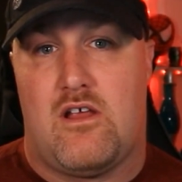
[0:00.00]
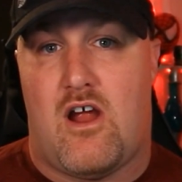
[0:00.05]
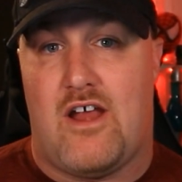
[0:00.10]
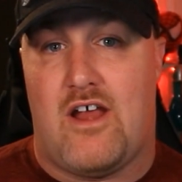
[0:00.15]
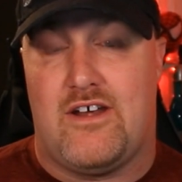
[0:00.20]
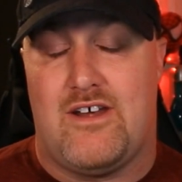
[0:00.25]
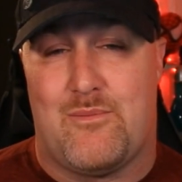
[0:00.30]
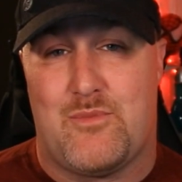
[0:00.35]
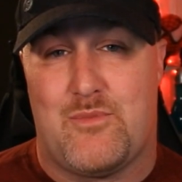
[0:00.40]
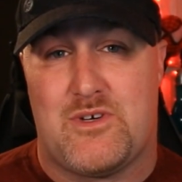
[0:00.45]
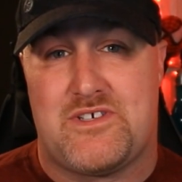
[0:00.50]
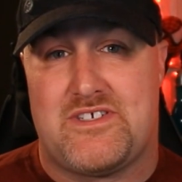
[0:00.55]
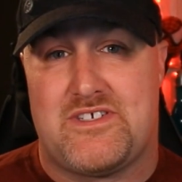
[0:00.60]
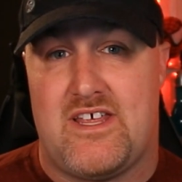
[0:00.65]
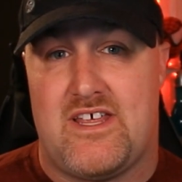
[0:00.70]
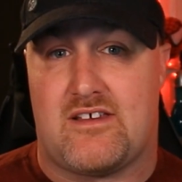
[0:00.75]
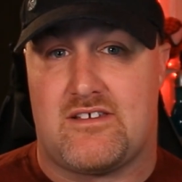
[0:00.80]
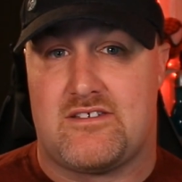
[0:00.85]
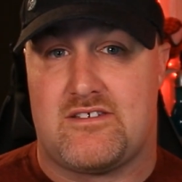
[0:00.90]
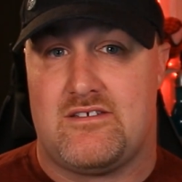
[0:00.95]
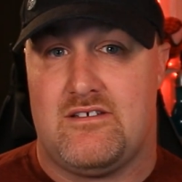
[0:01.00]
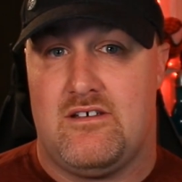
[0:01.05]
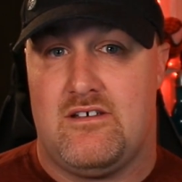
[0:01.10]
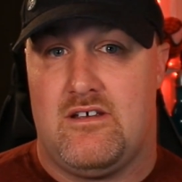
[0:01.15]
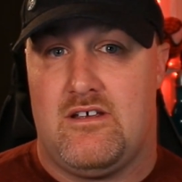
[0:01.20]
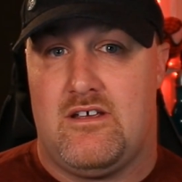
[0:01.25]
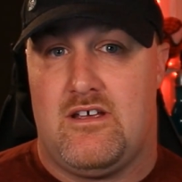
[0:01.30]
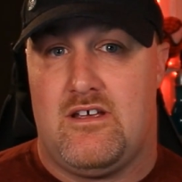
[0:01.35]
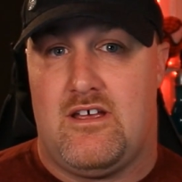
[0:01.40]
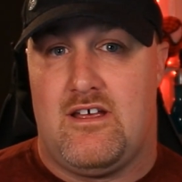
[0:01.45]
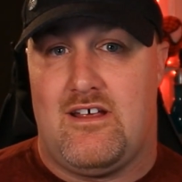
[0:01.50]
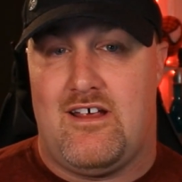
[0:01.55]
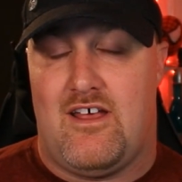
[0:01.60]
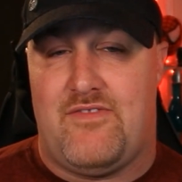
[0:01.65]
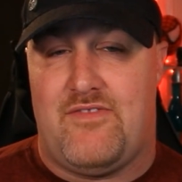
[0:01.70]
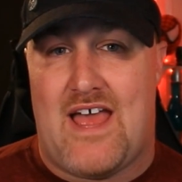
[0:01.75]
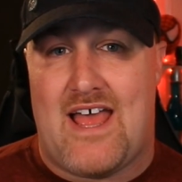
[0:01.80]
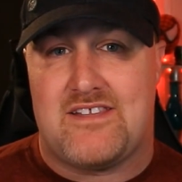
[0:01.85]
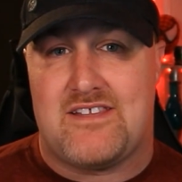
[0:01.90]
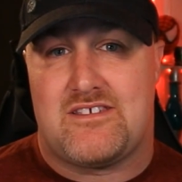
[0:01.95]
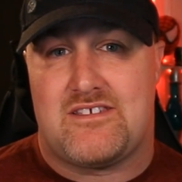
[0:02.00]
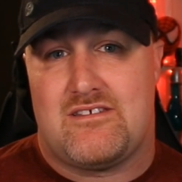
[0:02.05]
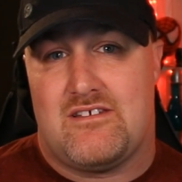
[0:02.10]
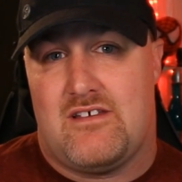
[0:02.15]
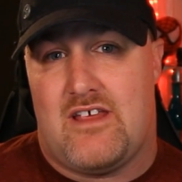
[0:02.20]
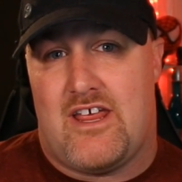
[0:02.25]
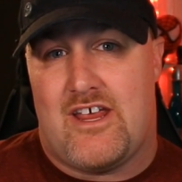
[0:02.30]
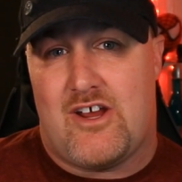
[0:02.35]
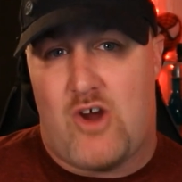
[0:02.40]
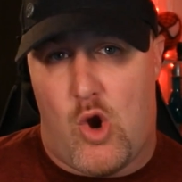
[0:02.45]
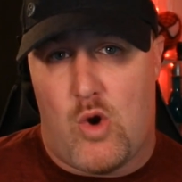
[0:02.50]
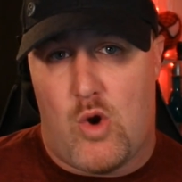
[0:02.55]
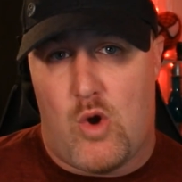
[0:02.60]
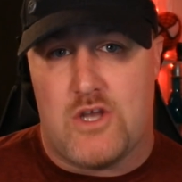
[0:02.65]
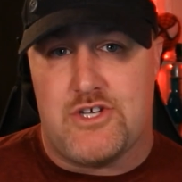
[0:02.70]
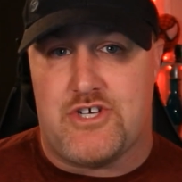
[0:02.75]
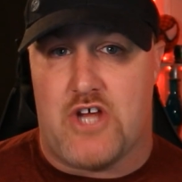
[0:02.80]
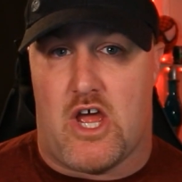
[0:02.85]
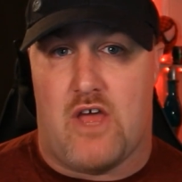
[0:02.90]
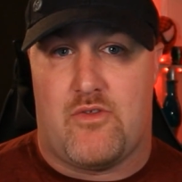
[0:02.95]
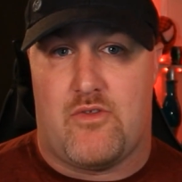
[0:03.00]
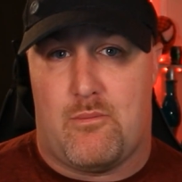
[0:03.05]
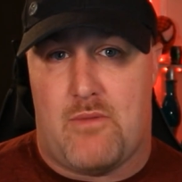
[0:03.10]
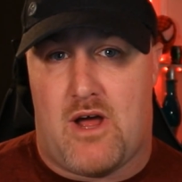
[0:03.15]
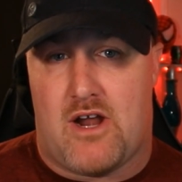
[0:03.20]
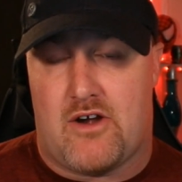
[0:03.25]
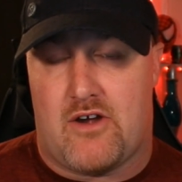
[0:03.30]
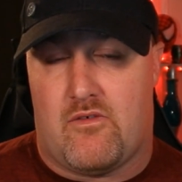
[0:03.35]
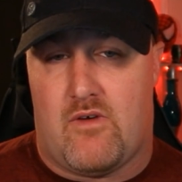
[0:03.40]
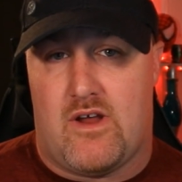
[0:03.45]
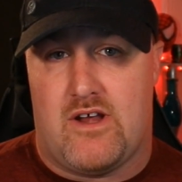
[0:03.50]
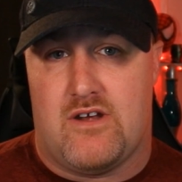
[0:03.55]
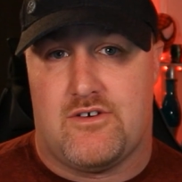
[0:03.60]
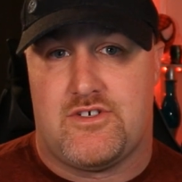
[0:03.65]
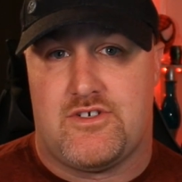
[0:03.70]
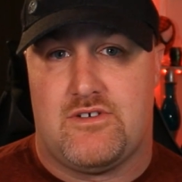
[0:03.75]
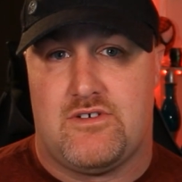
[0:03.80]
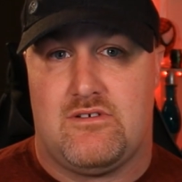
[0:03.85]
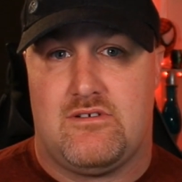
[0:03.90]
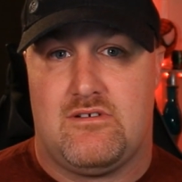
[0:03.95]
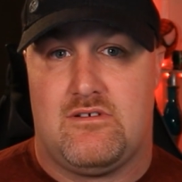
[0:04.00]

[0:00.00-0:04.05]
right, number 6, and that's encourage other moderators.